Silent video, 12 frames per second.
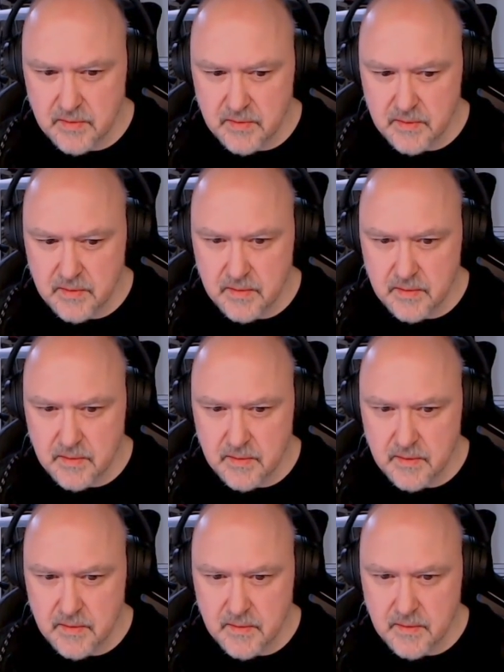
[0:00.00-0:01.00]

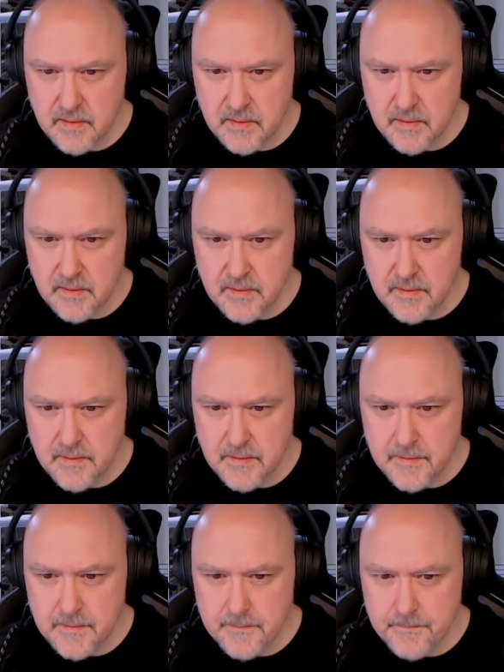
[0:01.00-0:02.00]

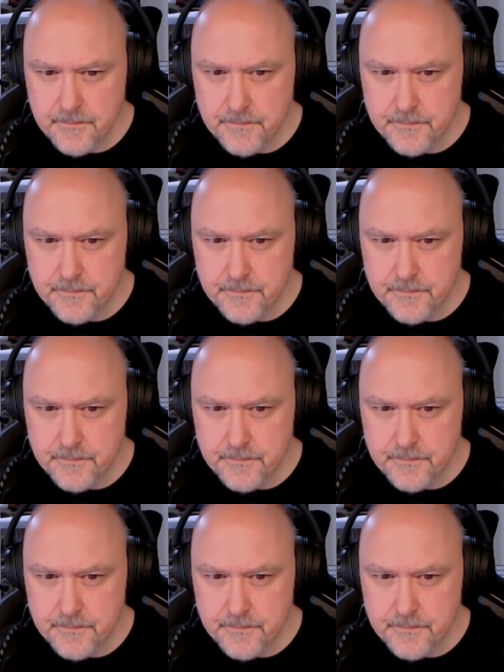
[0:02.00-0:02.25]
Nothing is said.